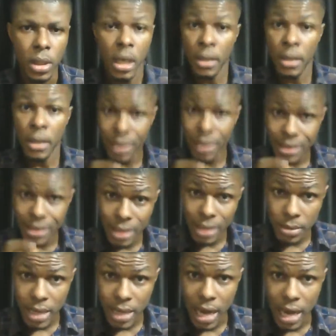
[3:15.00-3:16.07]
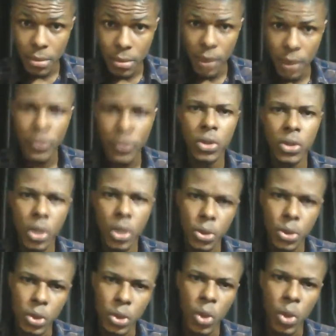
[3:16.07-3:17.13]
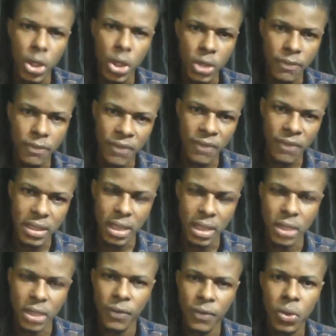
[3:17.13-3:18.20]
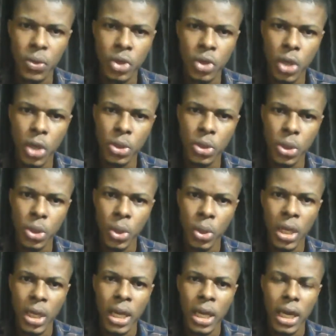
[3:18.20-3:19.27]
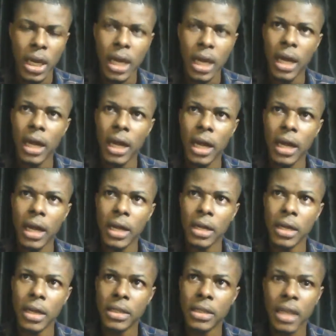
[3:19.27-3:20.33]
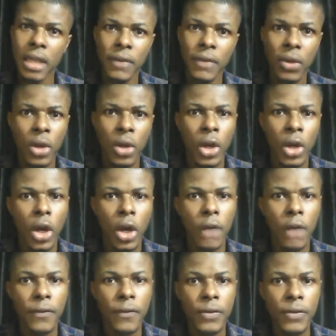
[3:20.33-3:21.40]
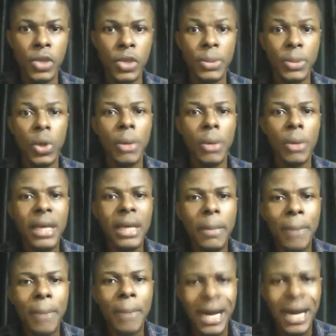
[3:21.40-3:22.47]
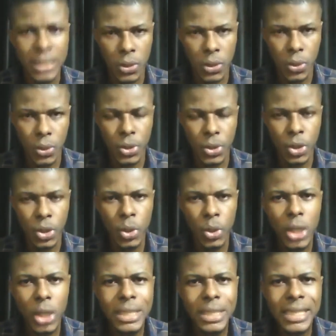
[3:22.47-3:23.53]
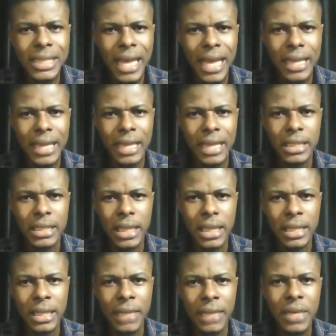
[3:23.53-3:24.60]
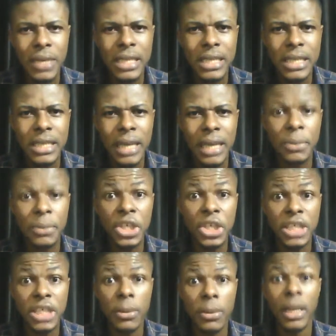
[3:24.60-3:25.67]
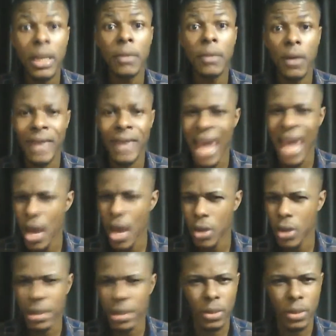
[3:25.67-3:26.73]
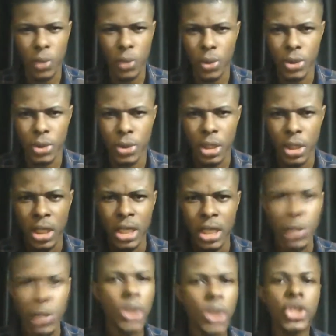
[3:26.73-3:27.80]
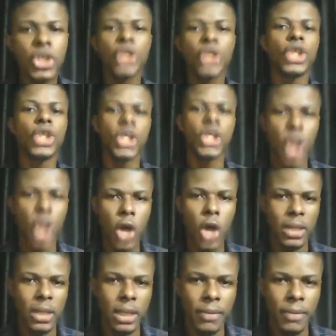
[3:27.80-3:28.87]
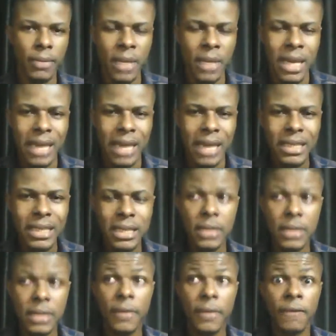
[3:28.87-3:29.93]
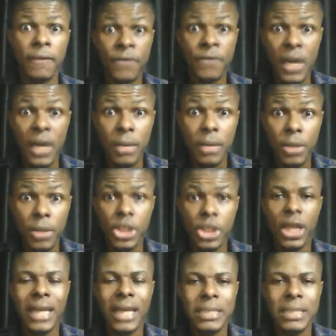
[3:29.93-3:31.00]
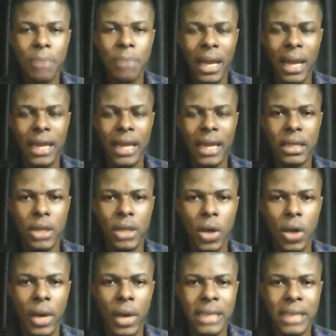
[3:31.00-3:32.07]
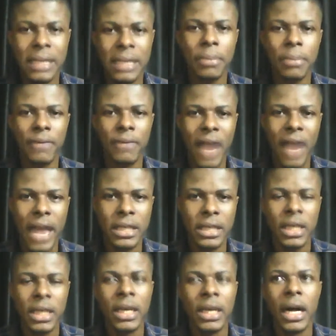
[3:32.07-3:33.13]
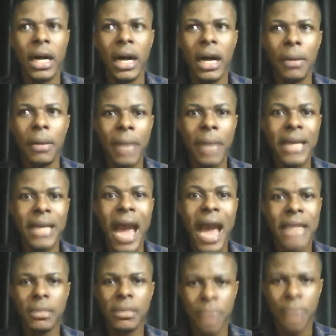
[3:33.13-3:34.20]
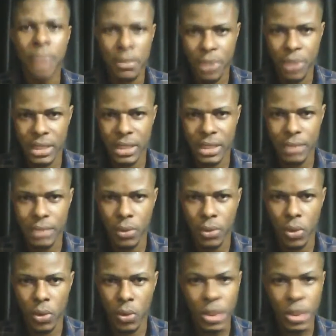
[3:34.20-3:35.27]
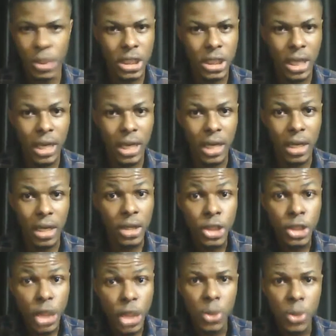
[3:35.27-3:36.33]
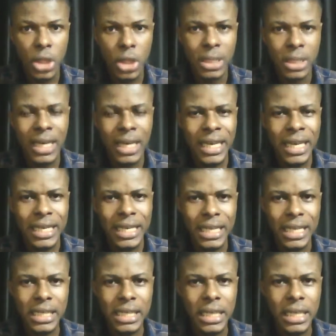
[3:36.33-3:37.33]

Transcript: But at the same time, if you go to quantum physics, if you go to the level of subatomic particles, you will understand that there is an appreciable level of chaos in the world. The world is not just orderly. And this is very much explained or exemplified by the Heisenberg principle, which shows us that